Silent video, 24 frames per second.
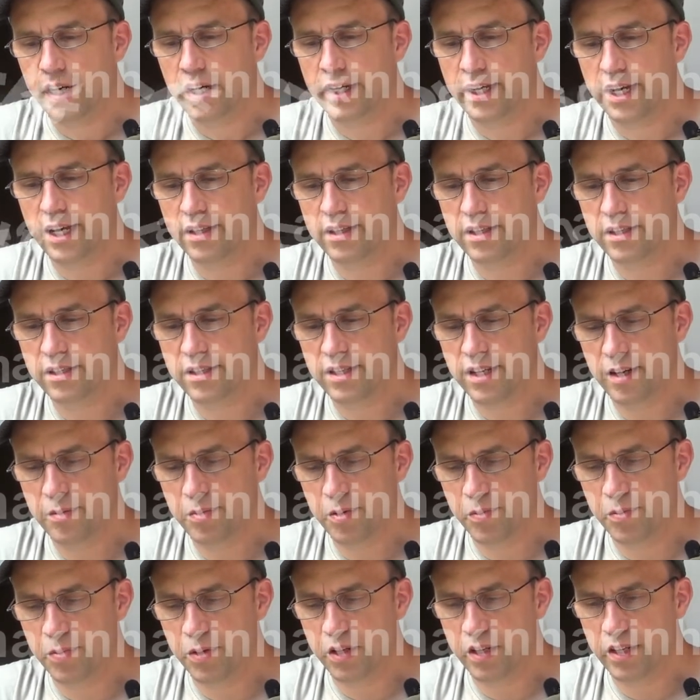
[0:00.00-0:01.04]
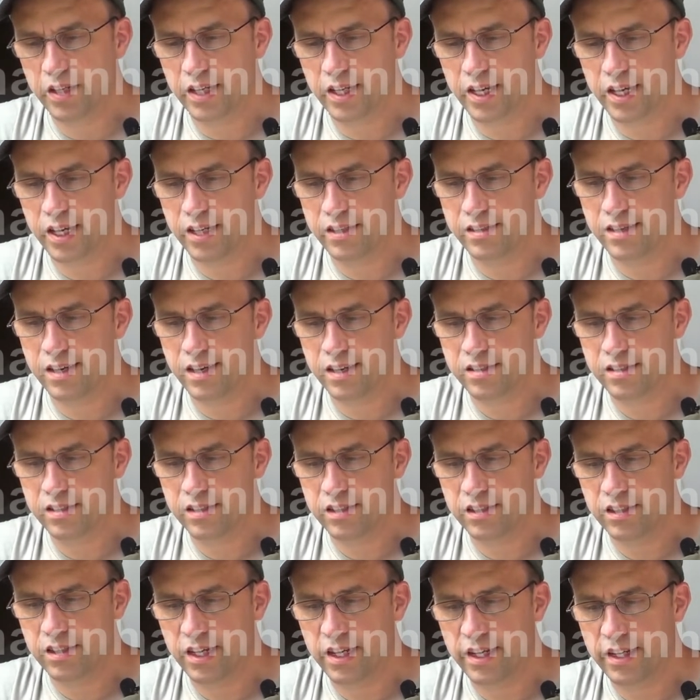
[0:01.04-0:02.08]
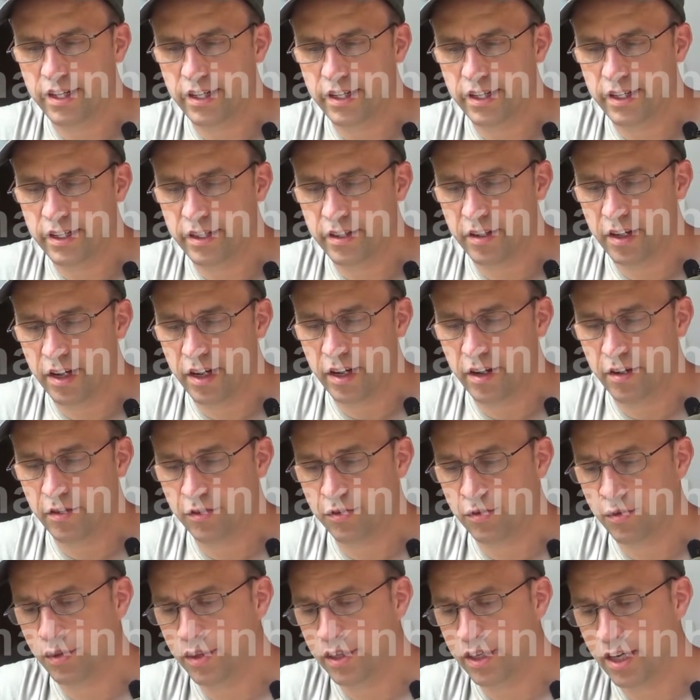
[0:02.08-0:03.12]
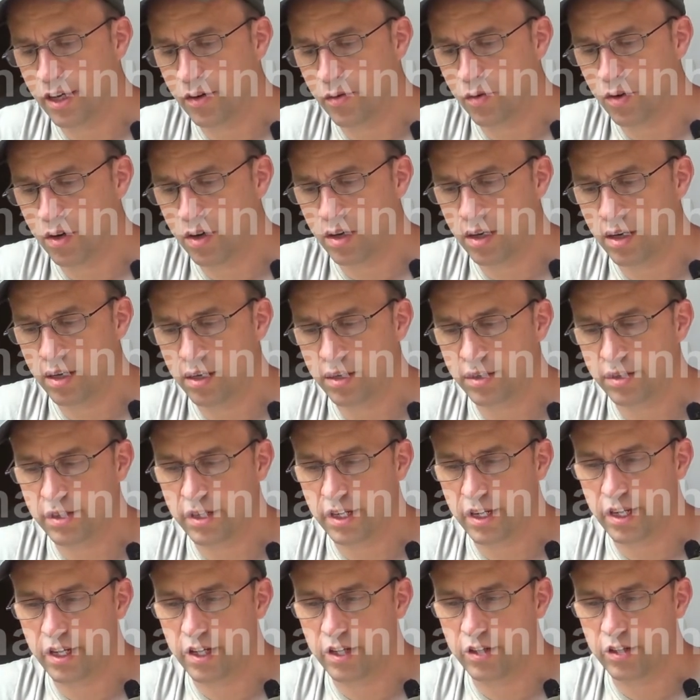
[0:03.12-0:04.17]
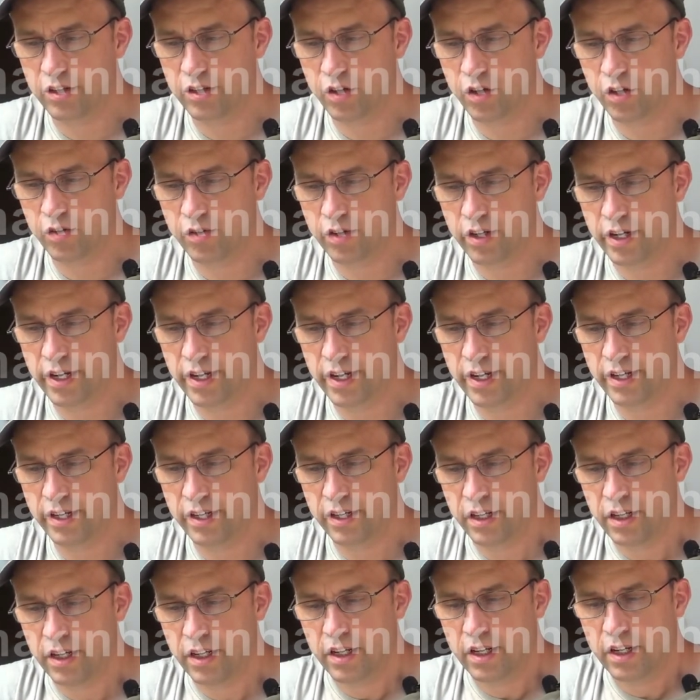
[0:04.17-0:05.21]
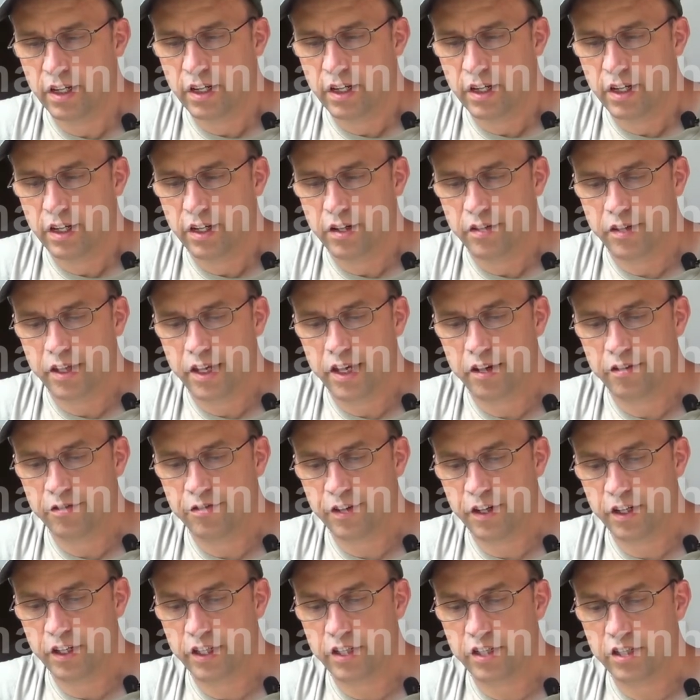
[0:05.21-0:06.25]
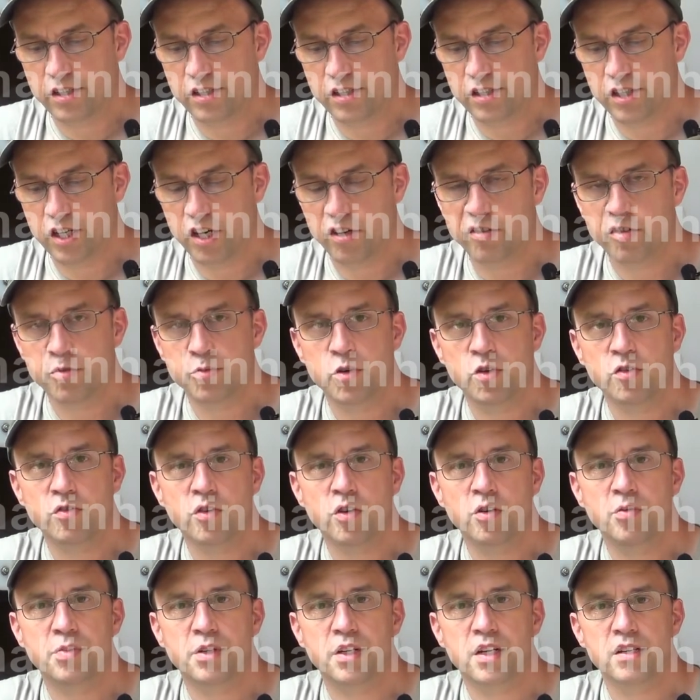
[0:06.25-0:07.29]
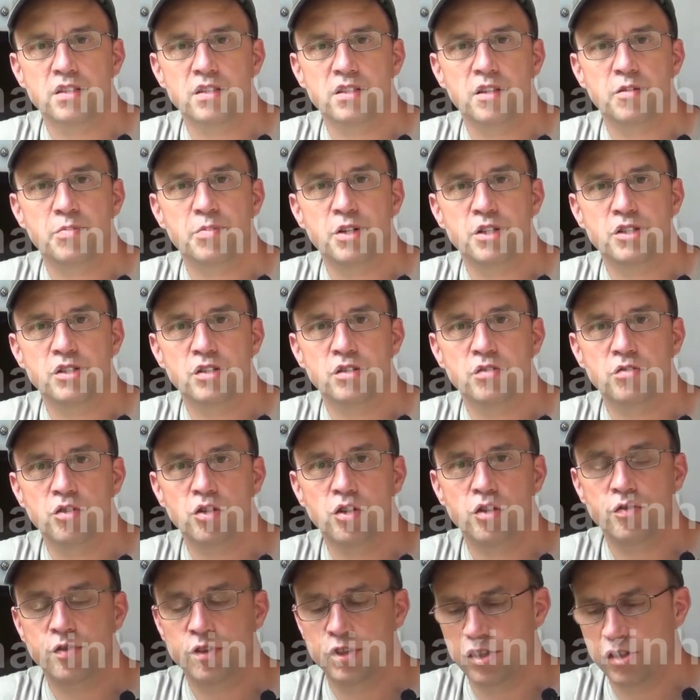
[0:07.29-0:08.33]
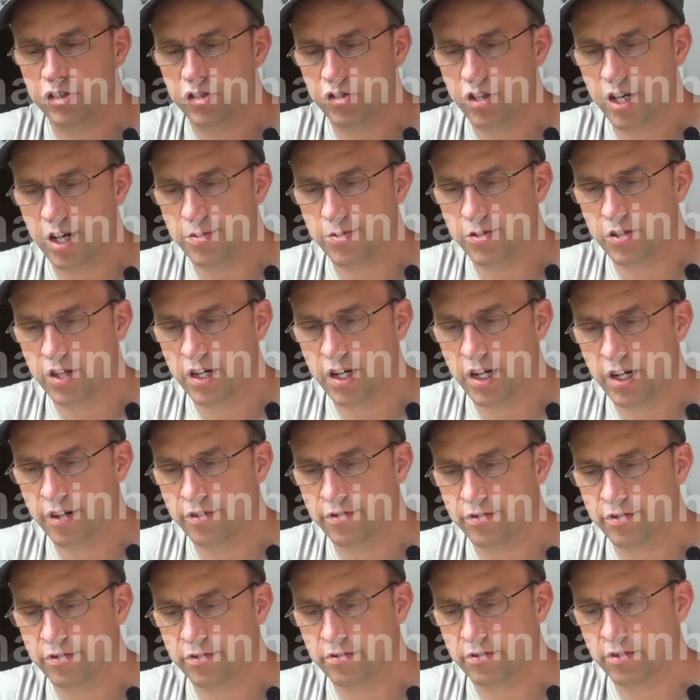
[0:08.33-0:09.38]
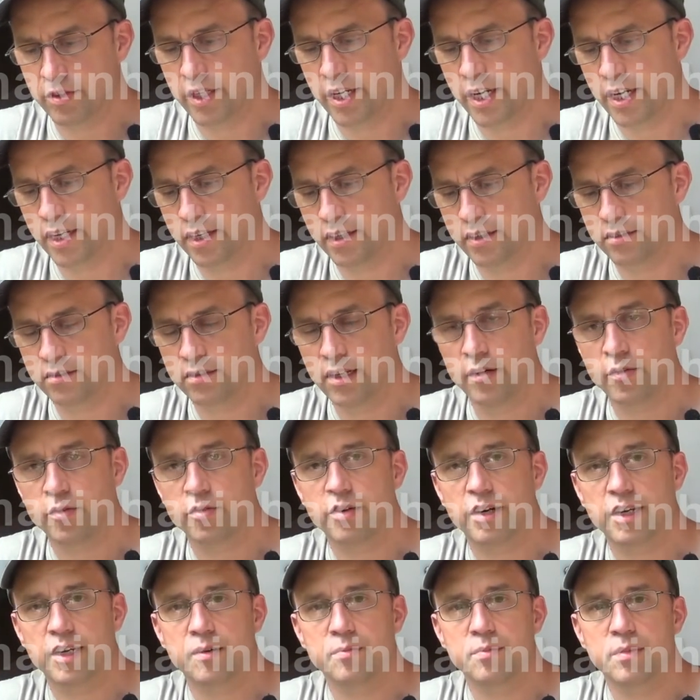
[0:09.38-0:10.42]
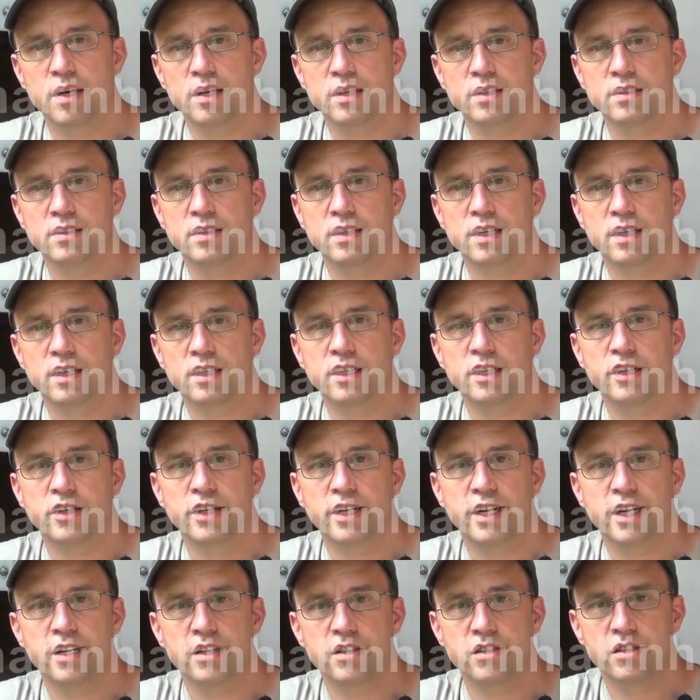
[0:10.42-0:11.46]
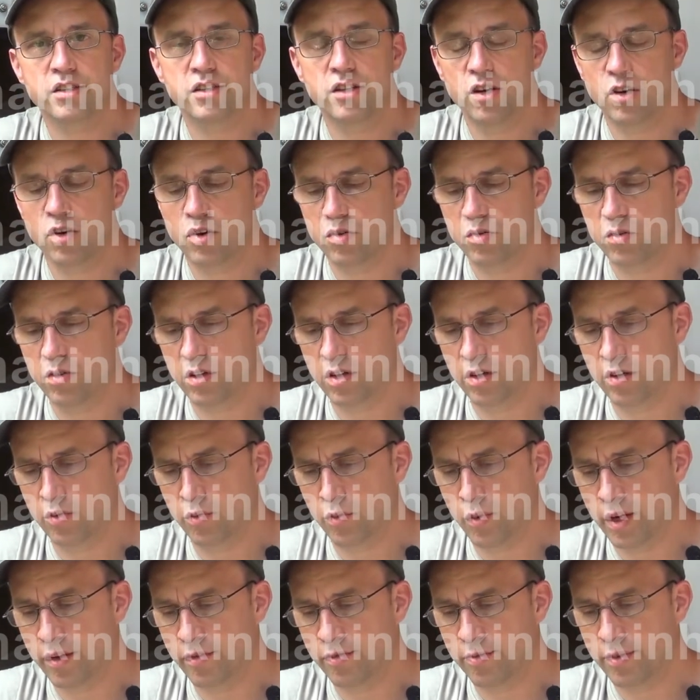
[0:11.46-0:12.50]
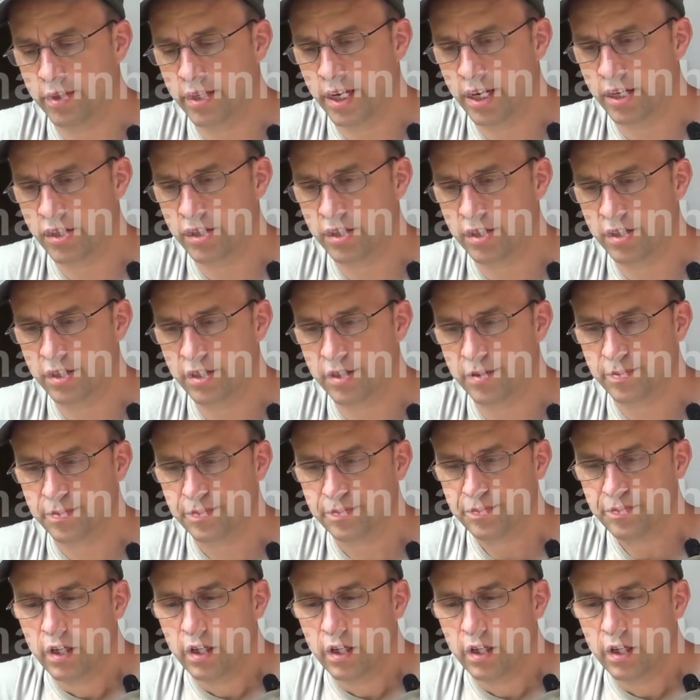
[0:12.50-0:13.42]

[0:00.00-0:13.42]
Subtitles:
Again, this type of building has excellent lighting through the end walls and overhead. They have fairly good snow removal because of the pitch of the roof. It just drops off. Again, I would recommend clearing any snow away from the edges.